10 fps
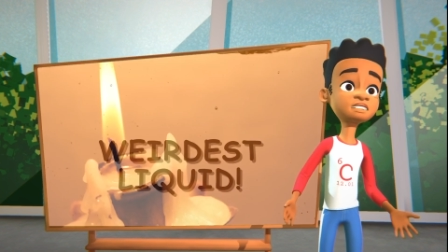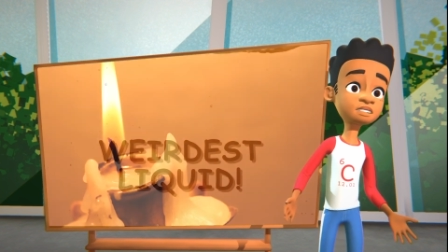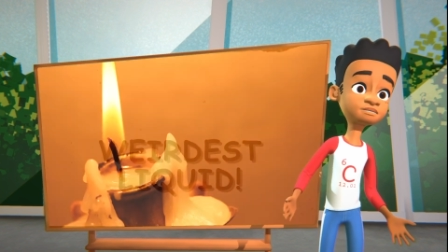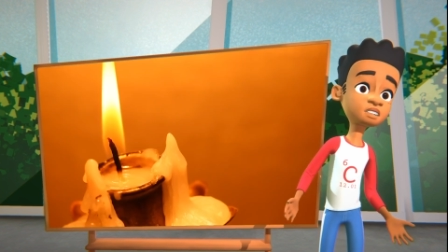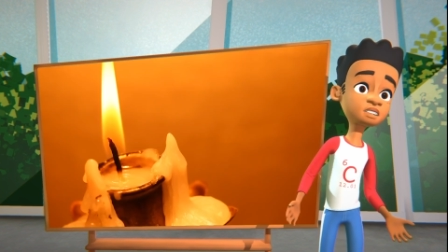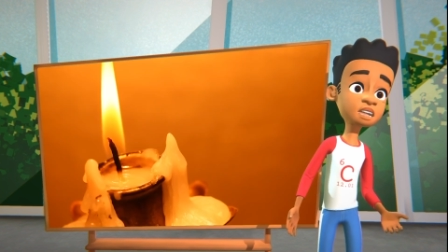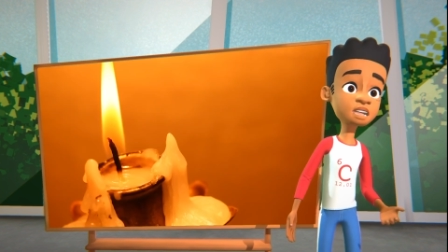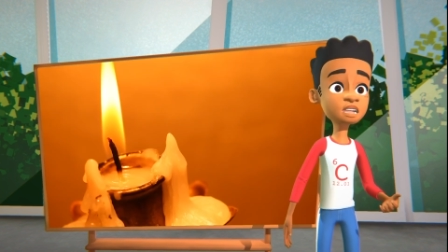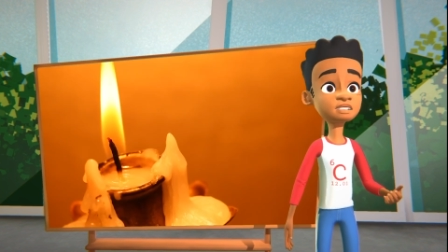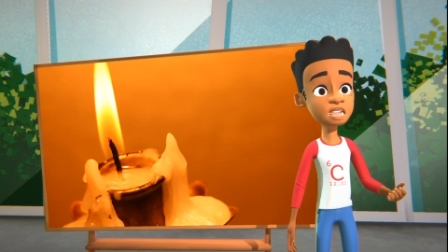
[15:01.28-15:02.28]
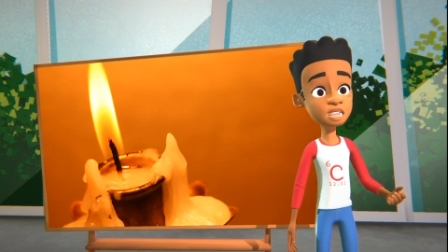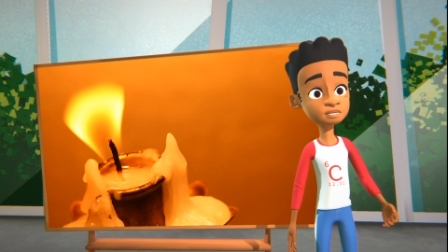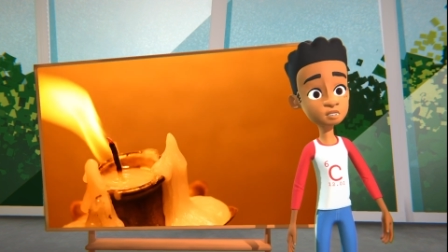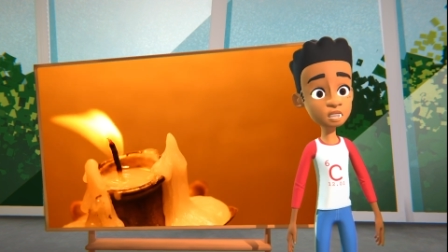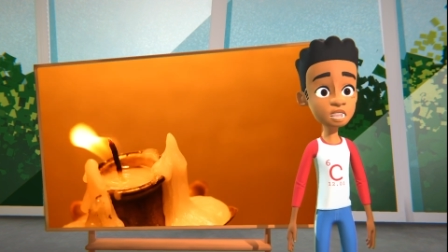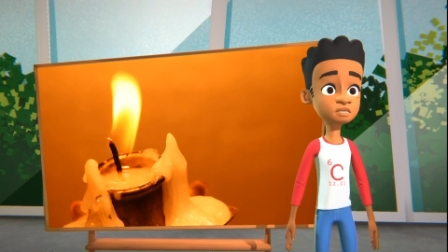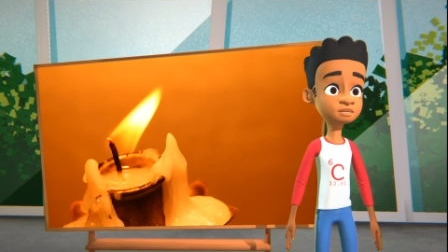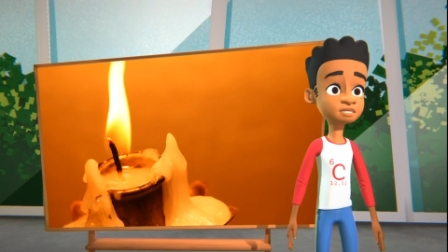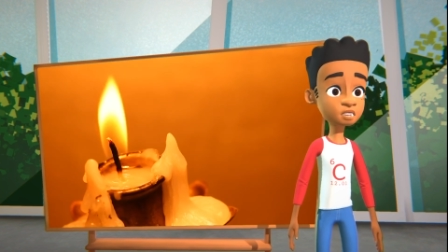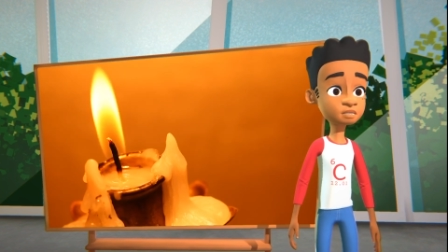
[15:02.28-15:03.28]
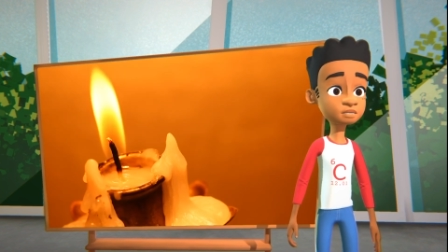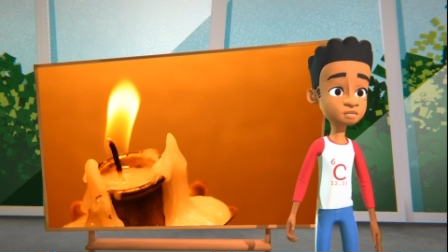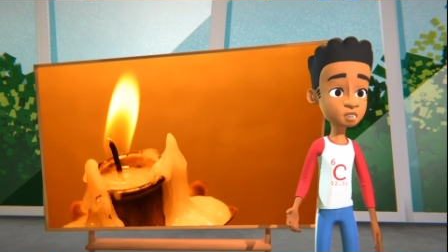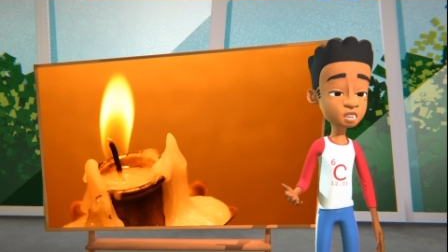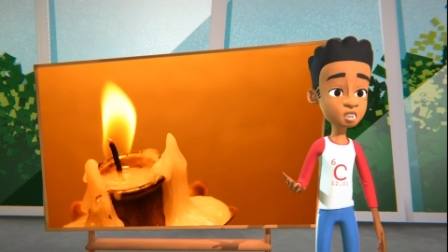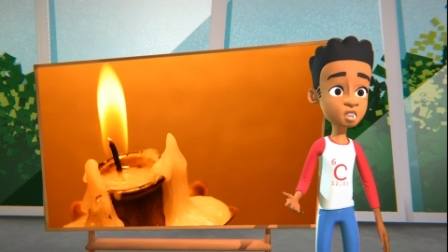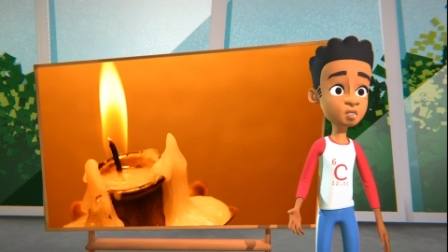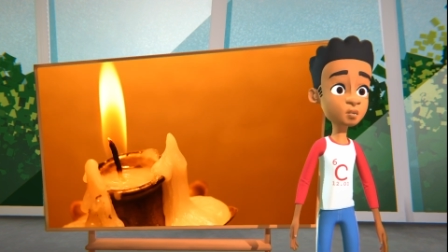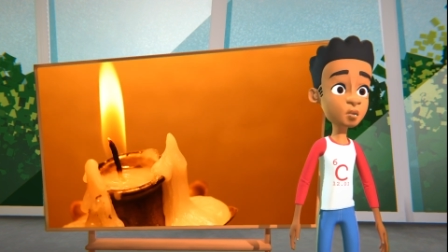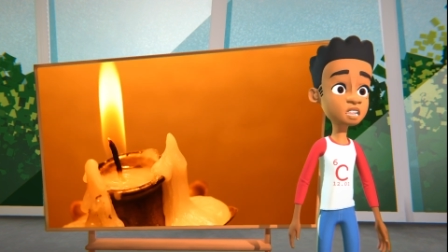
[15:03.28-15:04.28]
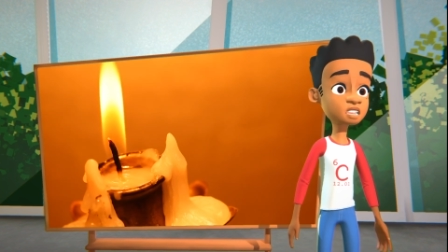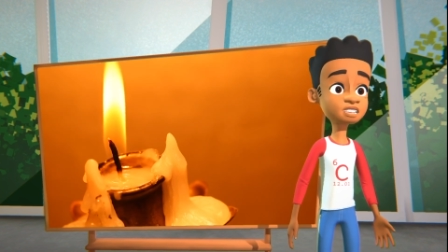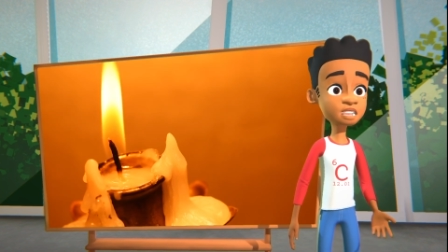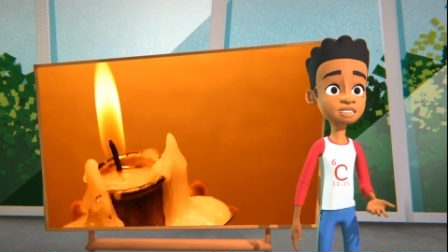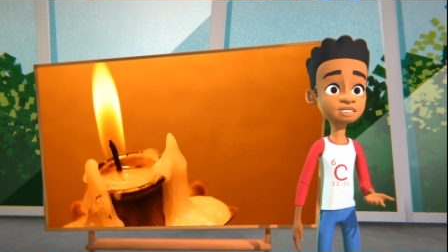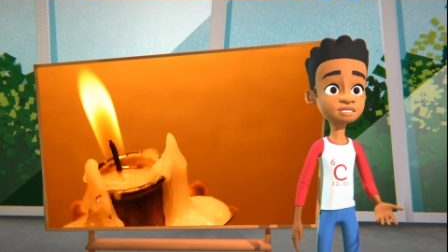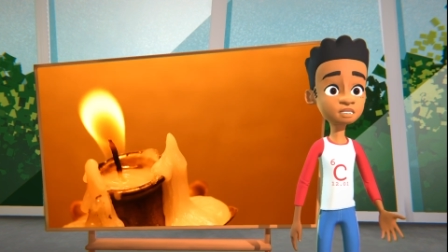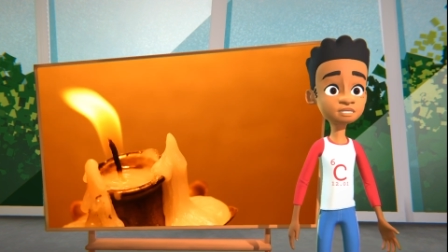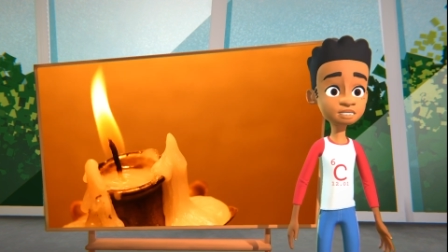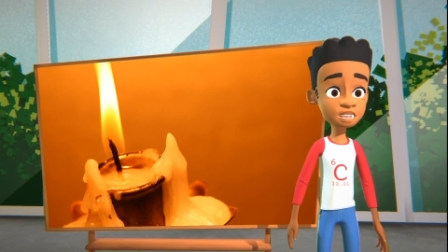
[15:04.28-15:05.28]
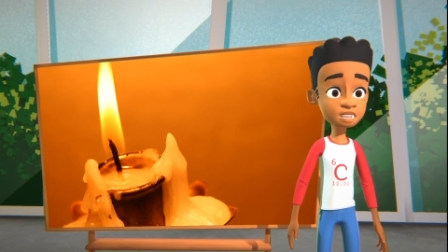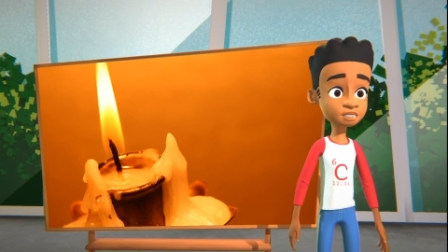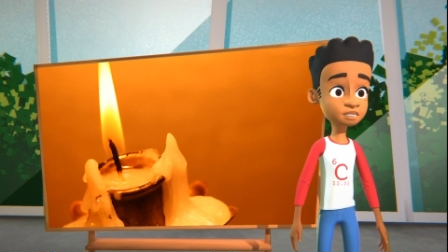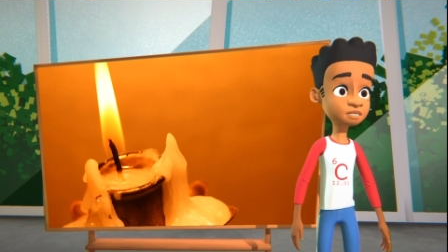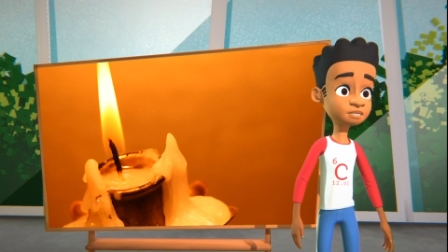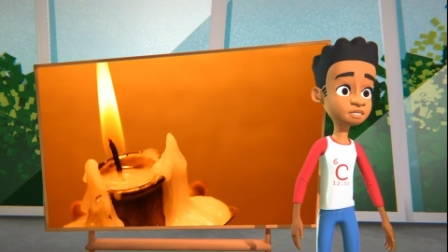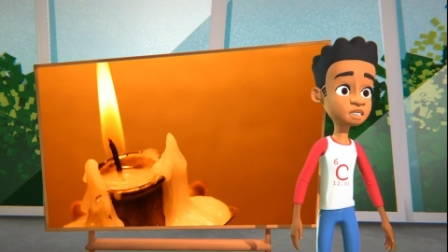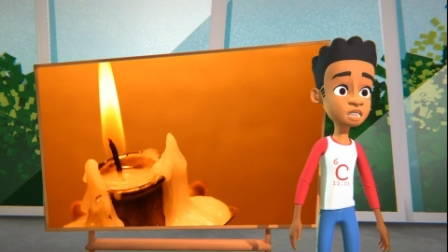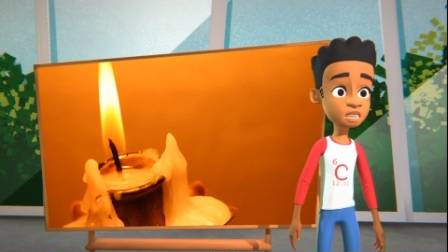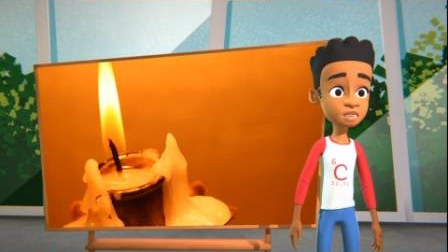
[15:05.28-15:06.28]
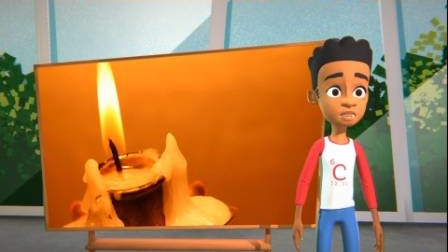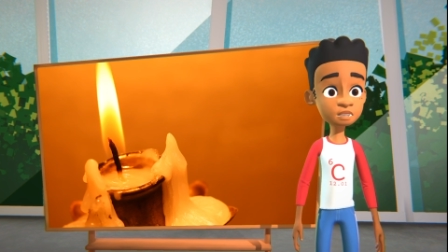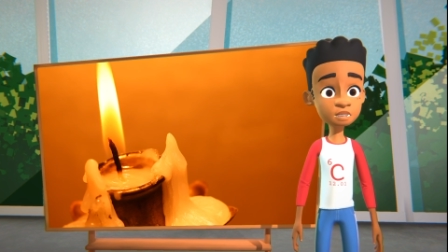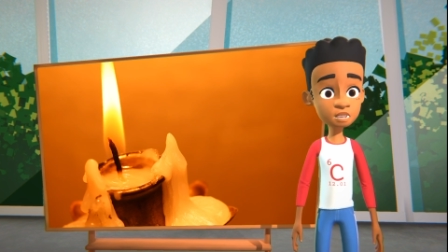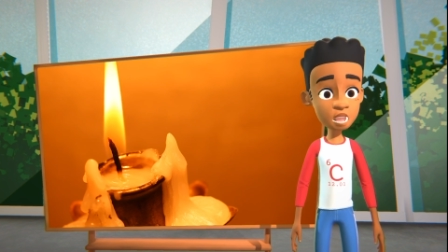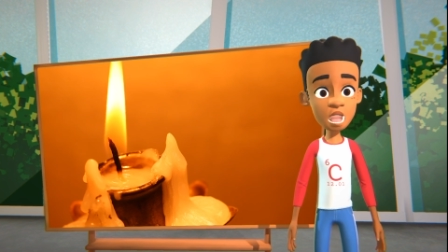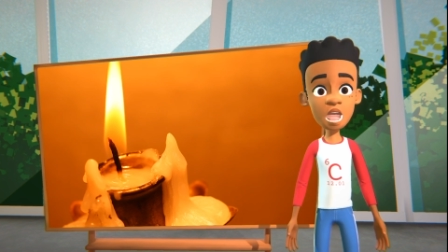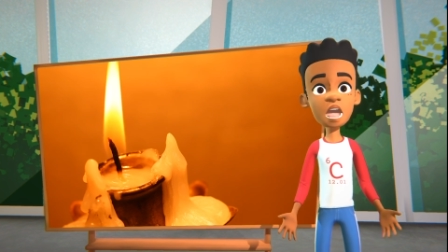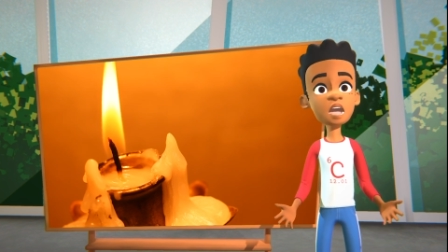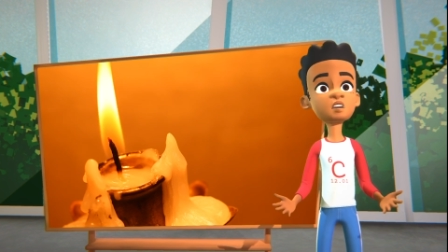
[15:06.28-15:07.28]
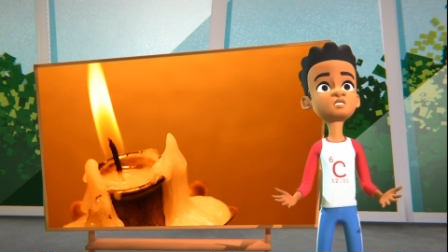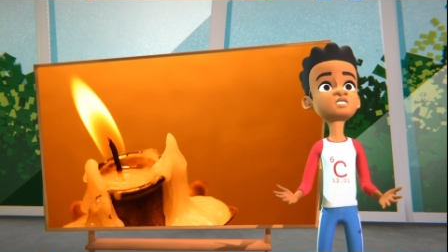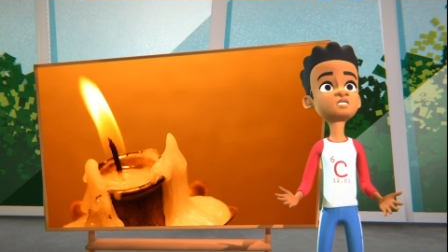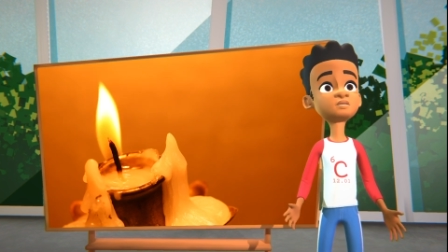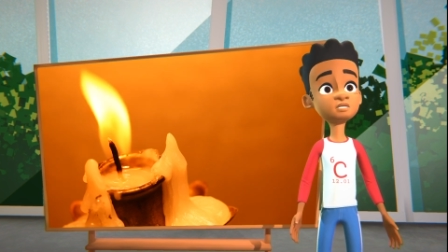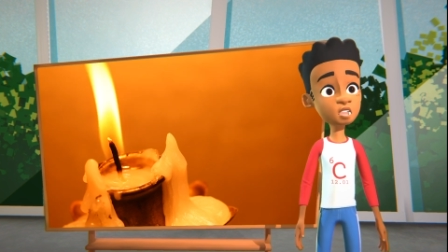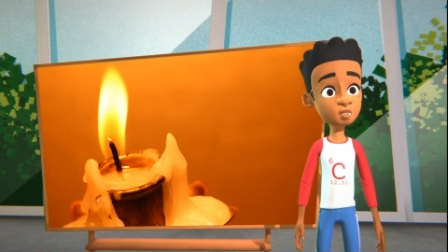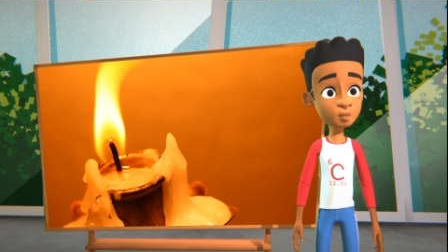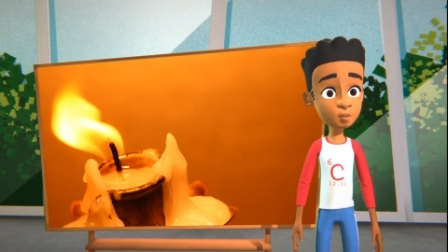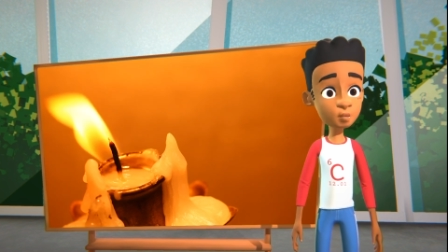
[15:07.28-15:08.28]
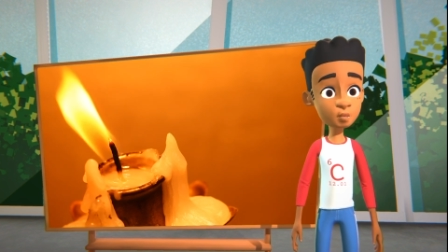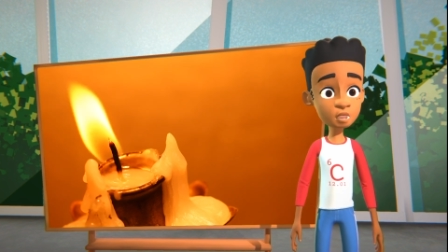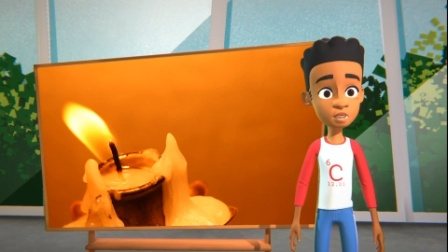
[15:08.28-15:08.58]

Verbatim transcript: Safely light a candle and observe. What changes of state do you see? How do you know?